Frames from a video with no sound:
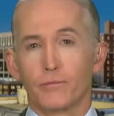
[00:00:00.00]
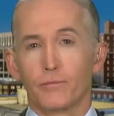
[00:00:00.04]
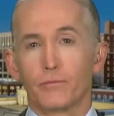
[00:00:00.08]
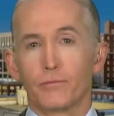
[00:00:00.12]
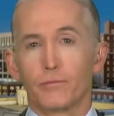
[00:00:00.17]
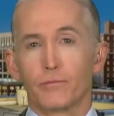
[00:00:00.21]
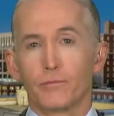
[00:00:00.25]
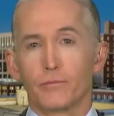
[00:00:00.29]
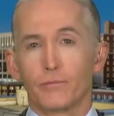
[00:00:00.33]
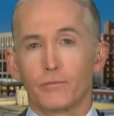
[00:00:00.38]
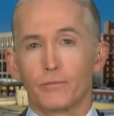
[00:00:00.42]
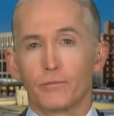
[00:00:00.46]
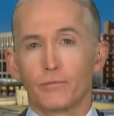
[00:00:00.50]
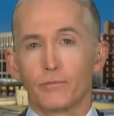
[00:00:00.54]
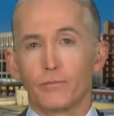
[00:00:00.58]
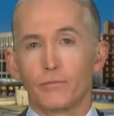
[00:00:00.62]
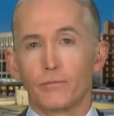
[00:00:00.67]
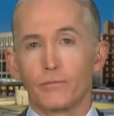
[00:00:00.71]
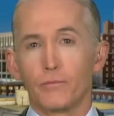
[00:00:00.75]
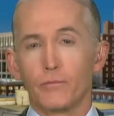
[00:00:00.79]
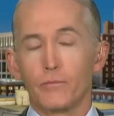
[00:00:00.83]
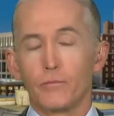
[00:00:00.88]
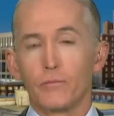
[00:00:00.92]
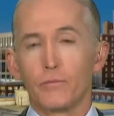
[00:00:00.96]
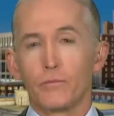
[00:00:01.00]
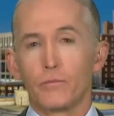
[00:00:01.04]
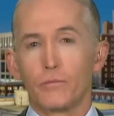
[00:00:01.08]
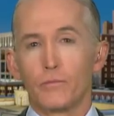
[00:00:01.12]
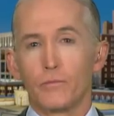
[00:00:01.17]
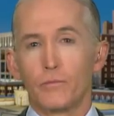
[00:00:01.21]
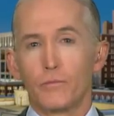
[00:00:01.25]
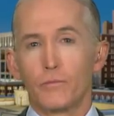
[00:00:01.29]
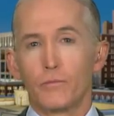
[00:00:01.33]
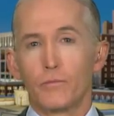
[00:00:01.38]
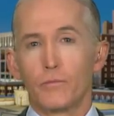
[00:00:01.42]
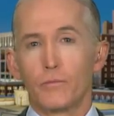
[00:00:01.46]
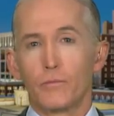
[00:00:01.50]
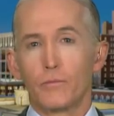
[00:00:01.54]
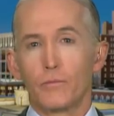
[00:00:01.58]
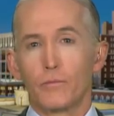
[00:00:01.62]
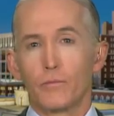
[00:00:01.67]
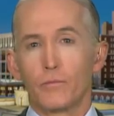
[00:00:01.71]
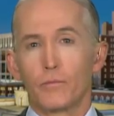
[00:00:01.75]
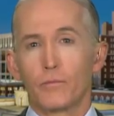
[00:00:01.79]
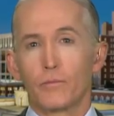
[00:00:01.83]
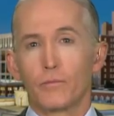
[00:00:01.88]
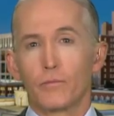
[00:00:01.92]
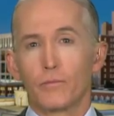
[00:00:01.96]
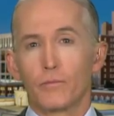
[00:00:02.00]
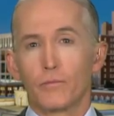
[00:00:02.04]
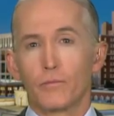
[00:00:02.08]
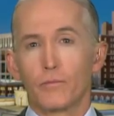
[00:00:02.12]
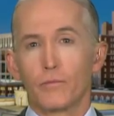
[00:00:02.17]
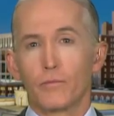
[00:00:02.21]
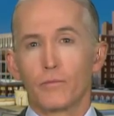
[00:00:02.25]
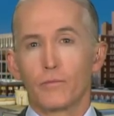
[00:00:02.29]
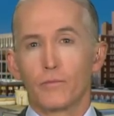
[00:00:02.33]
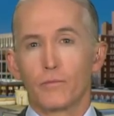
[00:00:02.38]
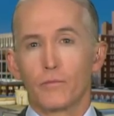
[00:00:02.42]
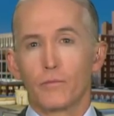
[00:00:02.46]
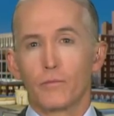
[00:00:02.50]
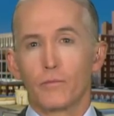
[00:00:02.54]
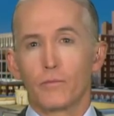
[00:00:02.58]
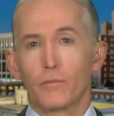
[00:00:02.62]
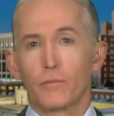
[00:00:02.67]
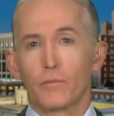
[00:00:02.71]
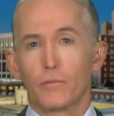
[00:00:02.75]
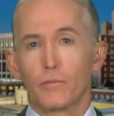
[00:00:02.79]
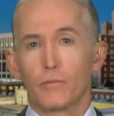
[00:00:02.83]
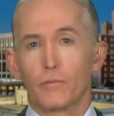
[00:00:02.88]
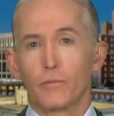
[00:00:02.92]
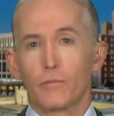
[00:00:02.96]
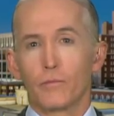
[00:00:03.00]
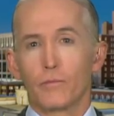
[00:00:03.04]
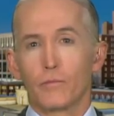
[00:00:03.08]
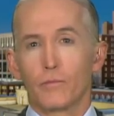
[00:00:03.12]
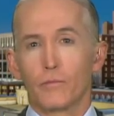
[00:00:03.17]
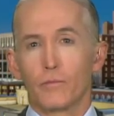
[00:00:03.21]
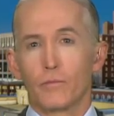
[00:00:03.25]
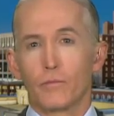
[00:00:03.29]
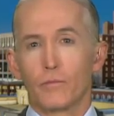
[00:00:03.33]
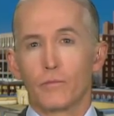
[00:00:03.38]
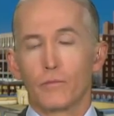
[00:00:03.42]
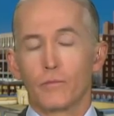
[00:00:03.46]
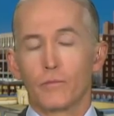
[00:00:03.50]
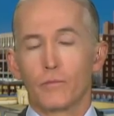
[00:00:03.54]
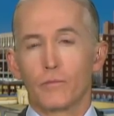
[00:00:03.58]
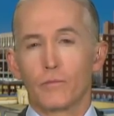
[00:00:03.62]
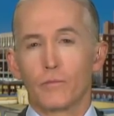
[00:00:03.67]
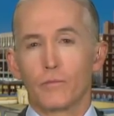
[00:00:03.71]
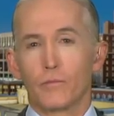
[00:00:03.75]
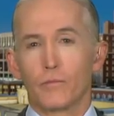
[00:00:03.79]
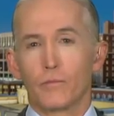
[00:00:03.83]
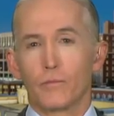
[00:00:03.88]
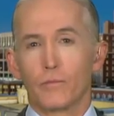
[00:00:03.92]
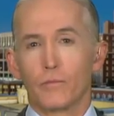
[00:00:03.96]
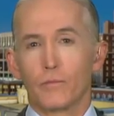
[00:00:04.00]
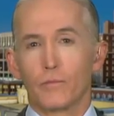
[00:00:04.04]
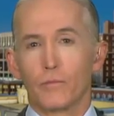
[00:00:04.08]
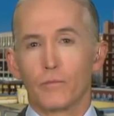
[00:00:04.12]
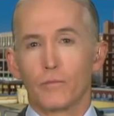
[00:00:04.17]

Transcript: No words are spoken by the person on screen.